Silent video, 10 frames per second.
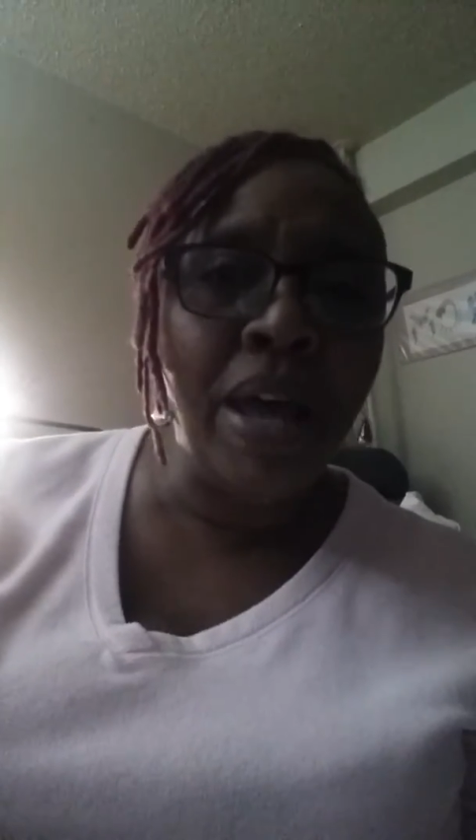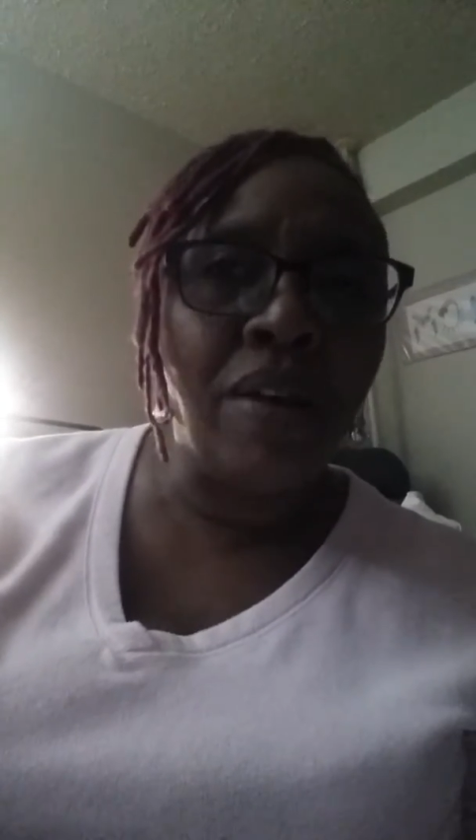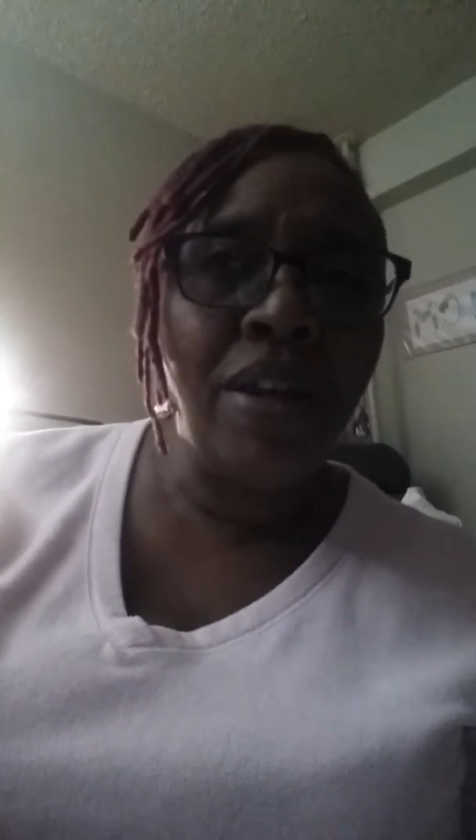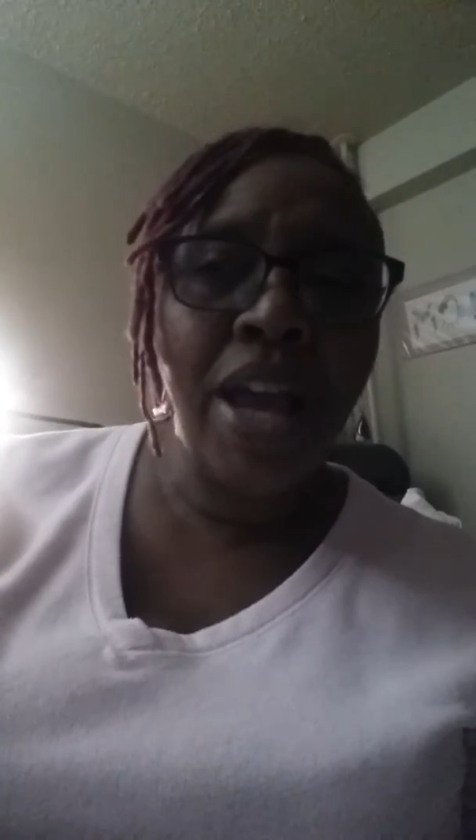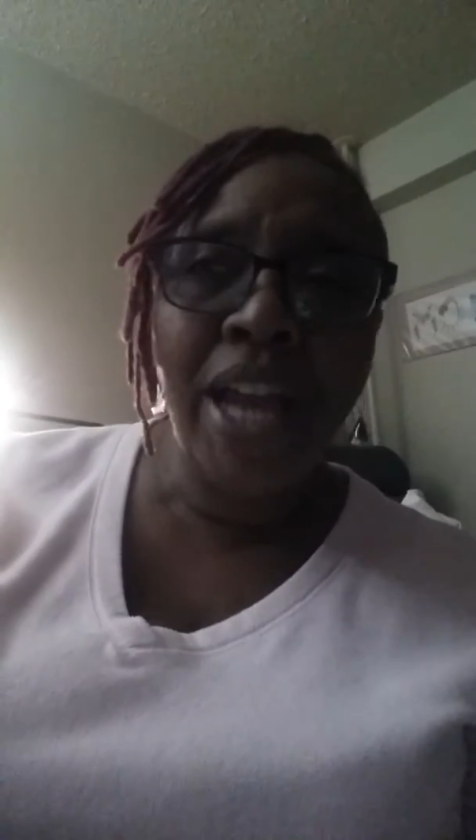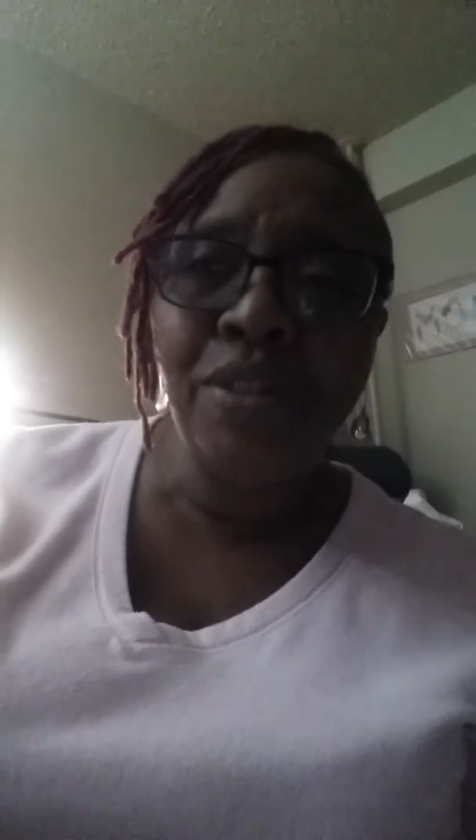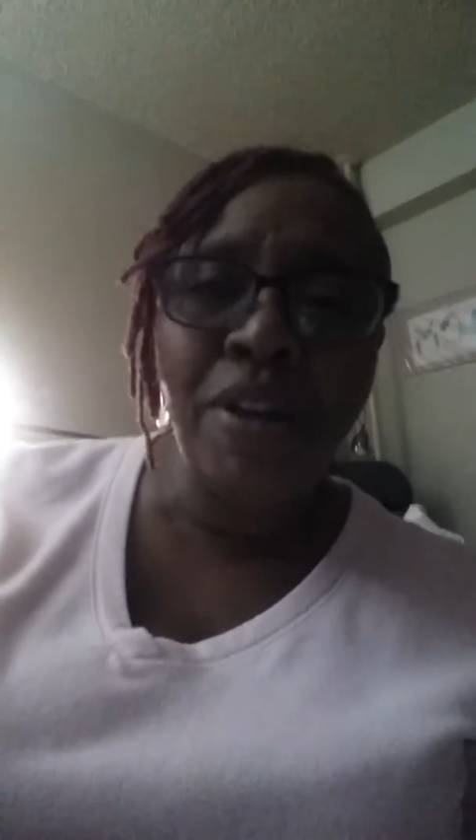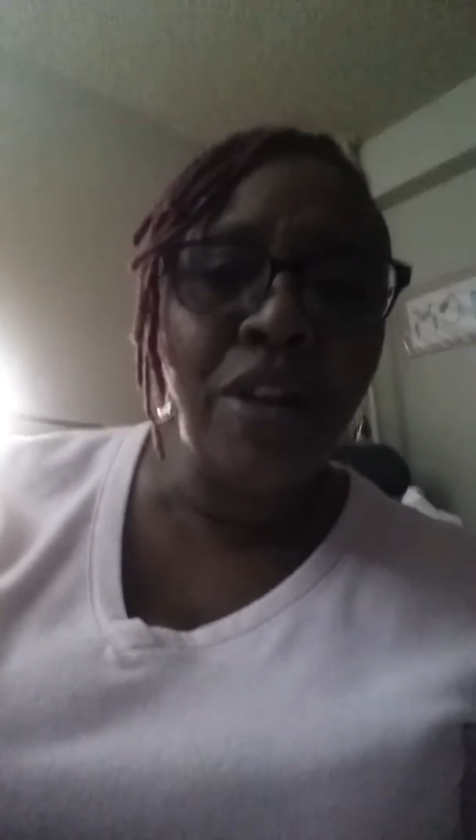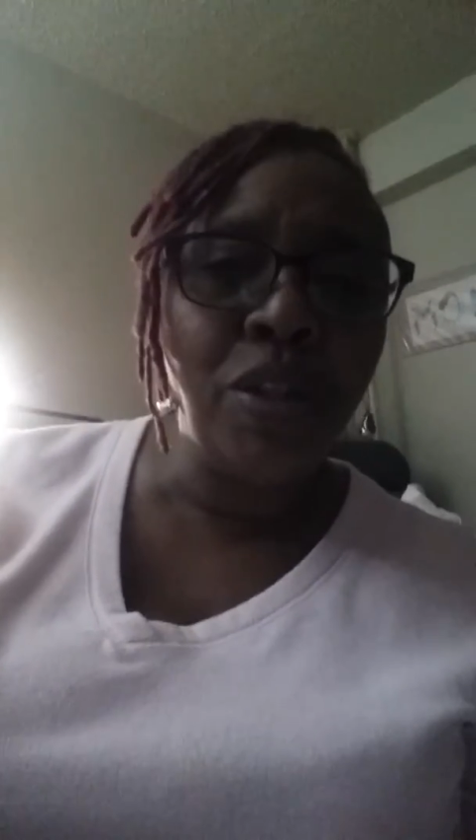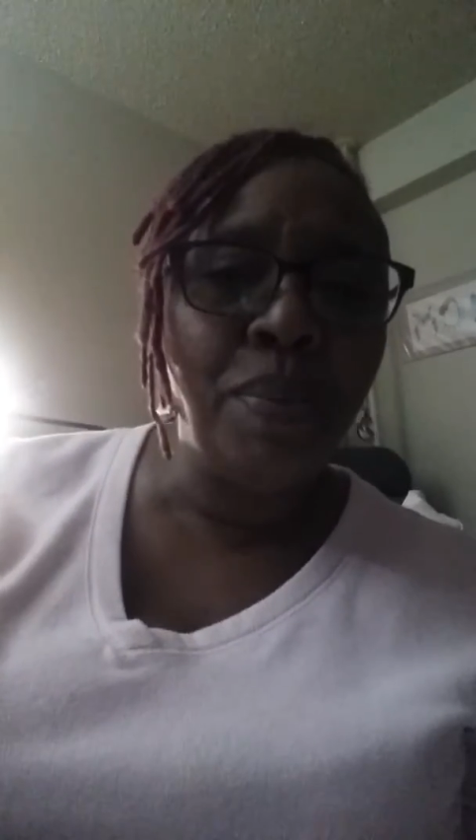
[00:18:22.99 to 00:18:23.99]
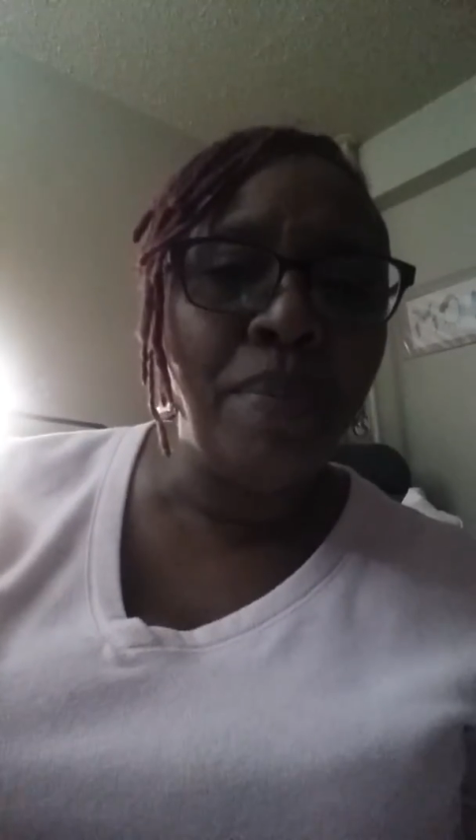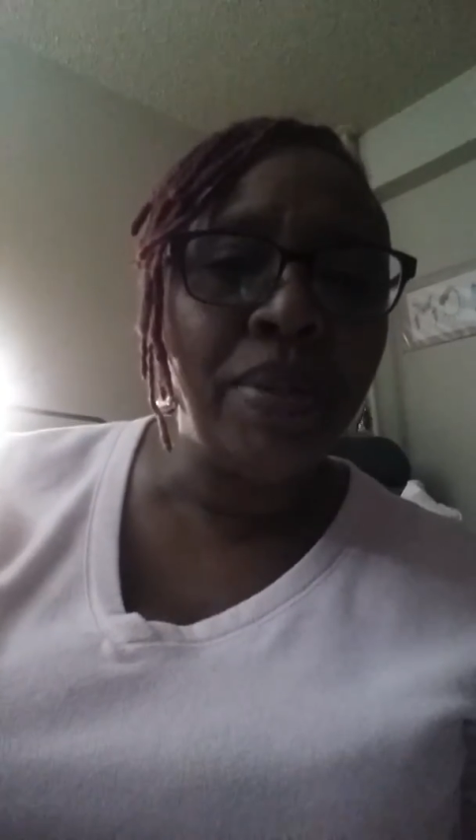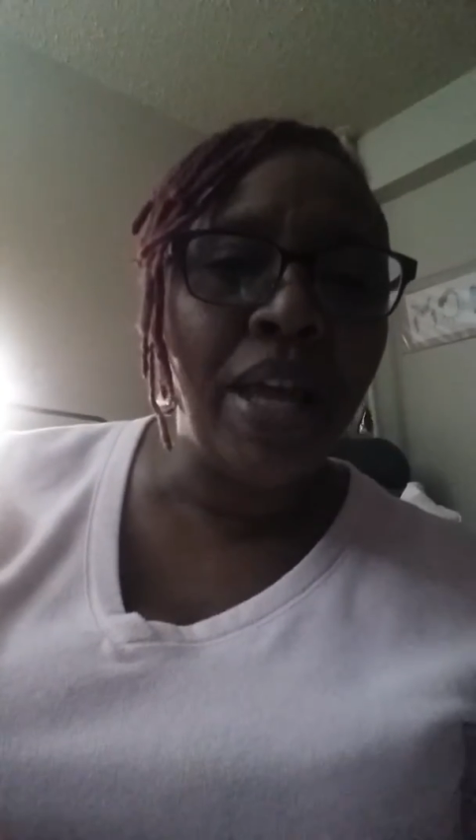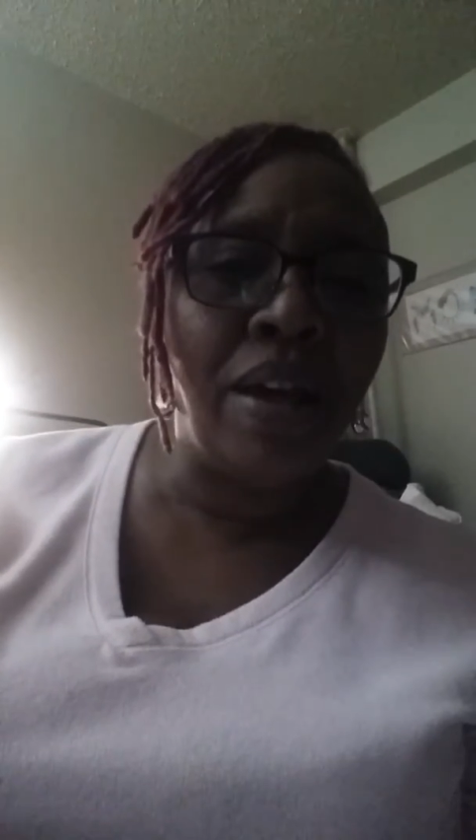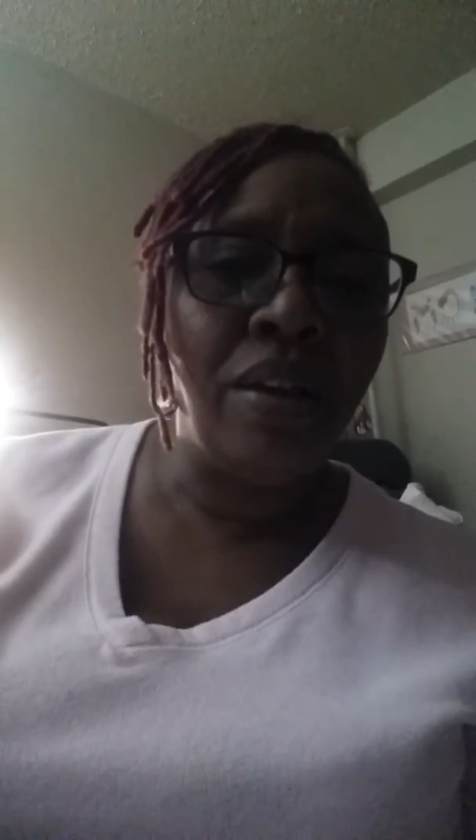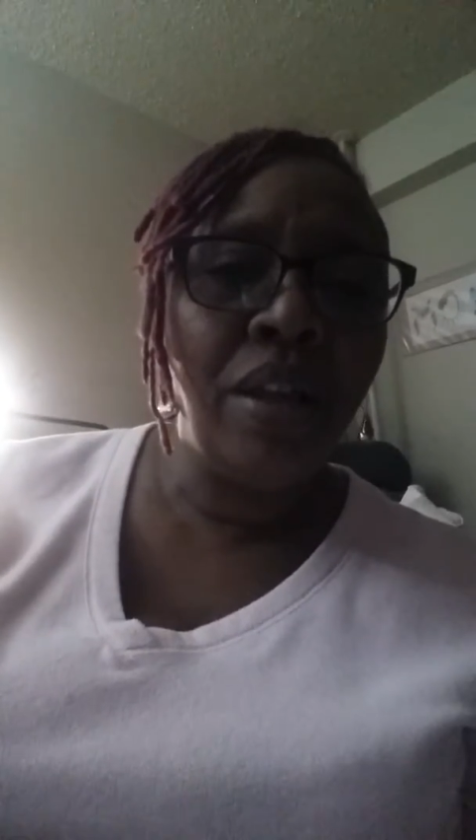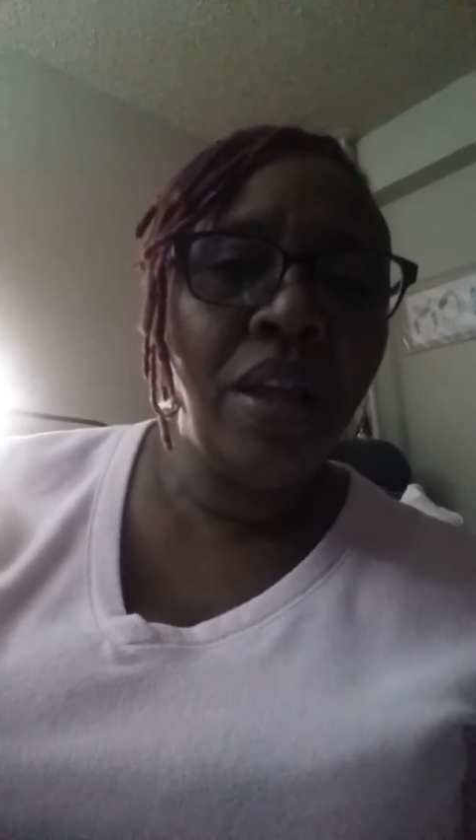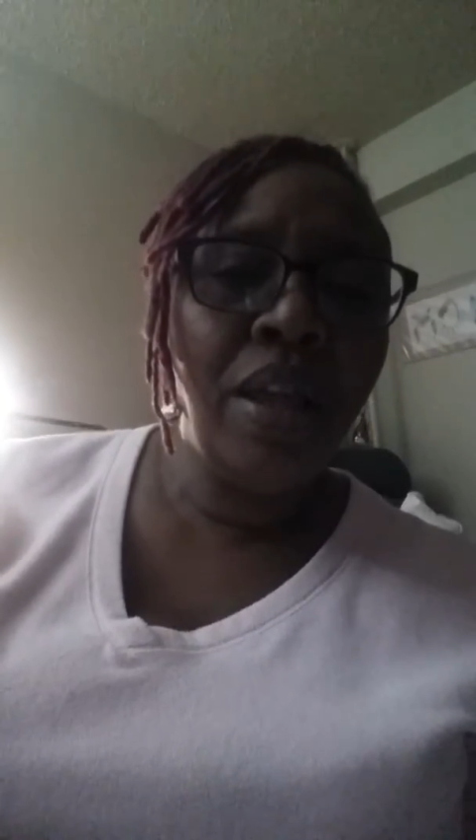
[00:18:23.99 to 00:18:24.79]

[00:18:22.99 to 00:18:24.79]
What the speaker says: out. I straightened those bumps out,